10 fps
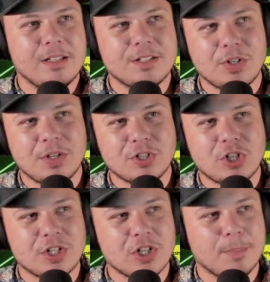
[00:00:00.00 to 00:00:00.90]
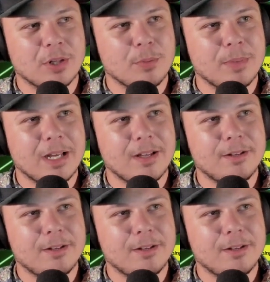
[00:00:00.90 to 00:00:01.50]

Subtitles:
So you can change it up a little bit.